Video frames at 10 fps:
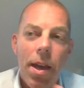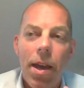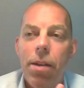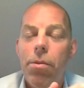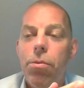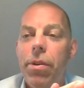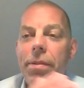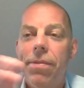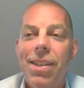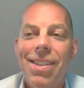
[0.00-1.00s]
and we've
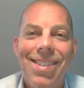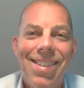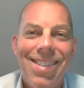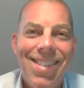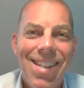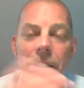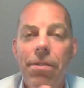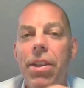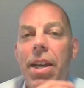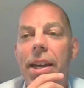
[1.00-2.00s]
done none of
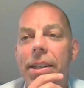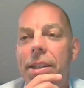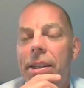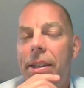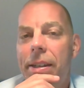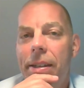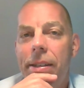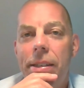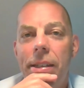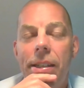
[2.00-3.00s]
that
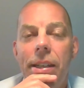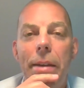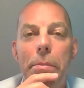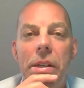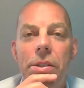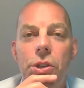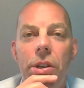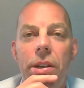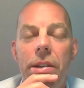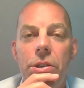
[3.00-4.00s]
since I've been in
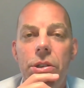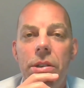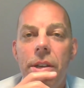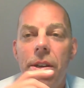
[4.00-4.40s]
charge.